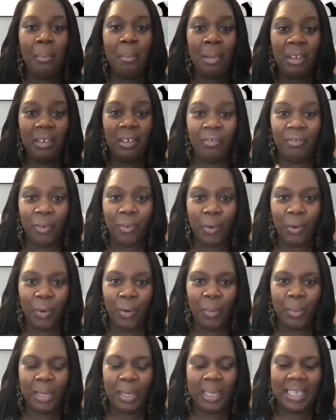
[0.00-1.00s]
before
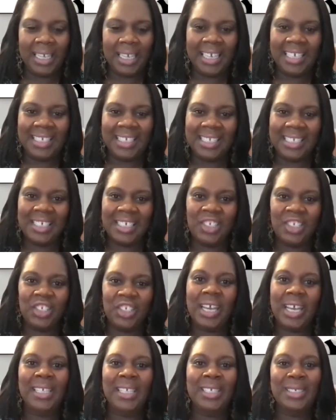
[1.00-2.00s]
money is exchanged